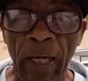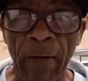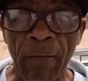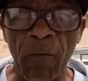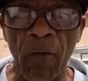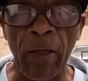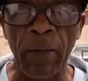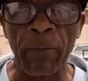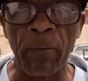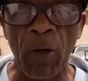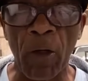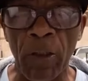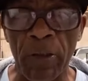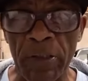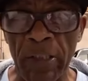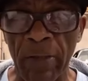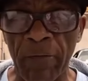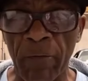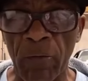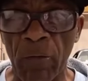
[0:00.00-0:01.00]
weight
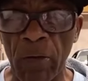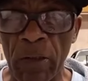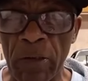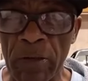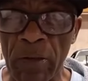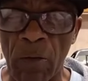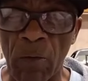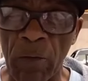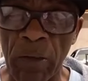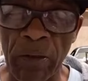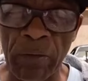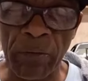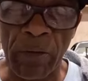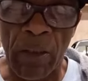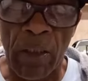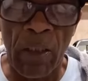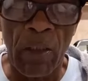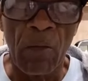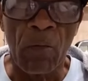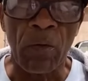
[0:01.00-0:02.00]
bars everywhere. So
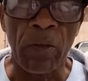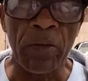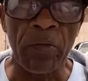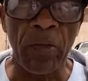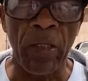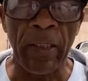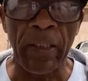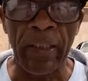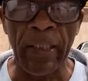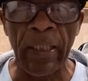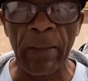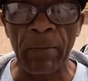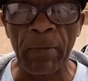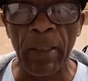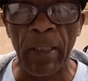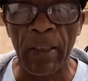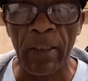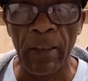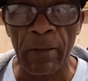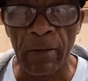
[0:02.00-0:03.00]
we'll try to keep
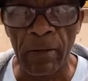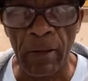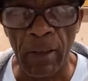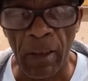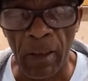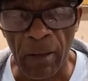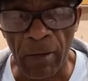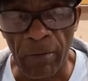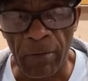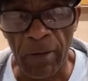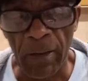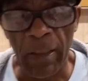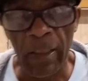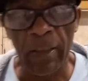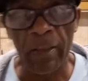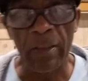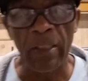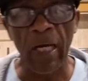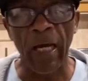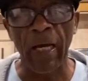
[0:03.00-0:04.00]
that
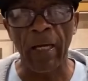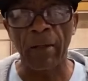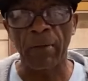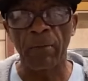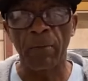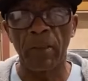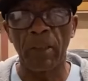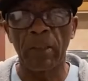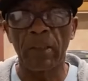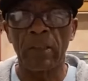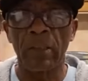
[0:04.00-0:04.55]
intact, but